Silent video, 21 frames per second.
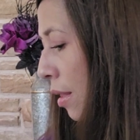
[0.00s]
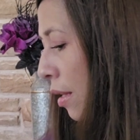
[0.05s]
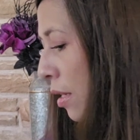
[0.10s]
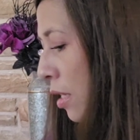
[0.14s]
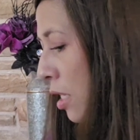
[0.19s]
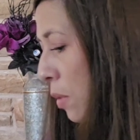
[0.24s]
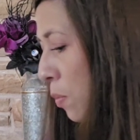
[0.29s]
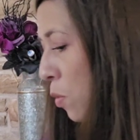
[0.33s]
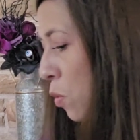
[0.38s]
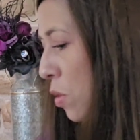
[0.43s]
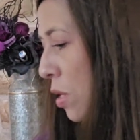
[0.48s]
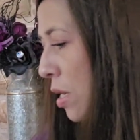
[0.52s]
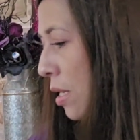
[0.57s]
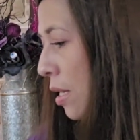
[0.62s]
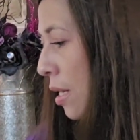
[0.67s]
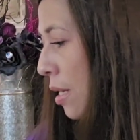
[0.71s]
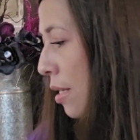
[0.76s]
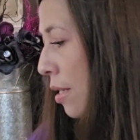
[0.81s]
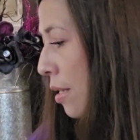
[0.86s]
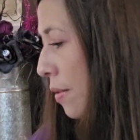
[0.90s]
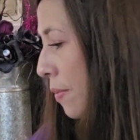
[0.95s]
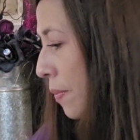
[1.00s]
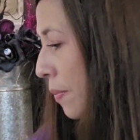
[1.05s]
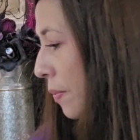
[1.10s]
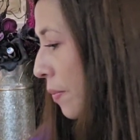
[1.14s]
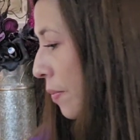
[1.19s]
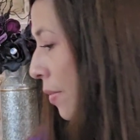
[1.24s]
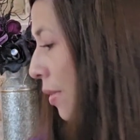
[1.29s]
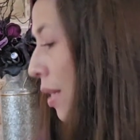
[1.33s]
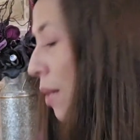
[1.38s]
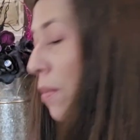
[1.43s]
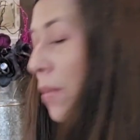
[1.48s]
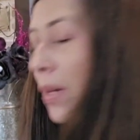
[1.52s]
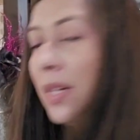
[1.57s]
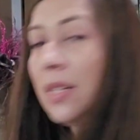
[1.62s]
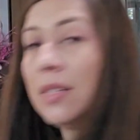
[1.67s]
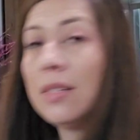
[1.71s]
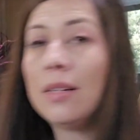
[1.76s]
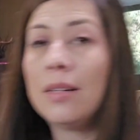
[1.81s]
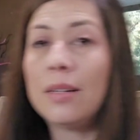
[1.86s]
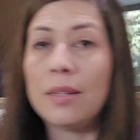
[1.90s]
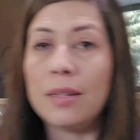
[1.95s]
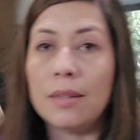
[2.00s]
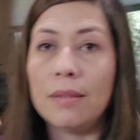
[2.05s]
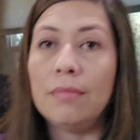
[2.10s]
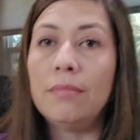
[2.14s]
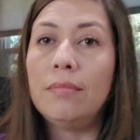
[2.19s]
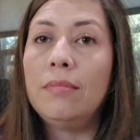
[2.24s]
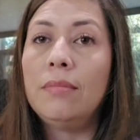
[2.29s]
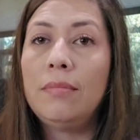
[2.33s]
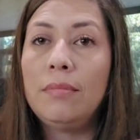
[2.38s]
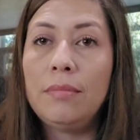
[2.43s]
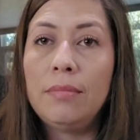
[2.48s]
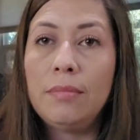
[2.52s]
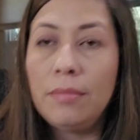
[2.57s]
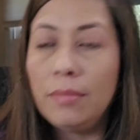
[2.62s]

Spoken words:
this spooky season. And my daughter,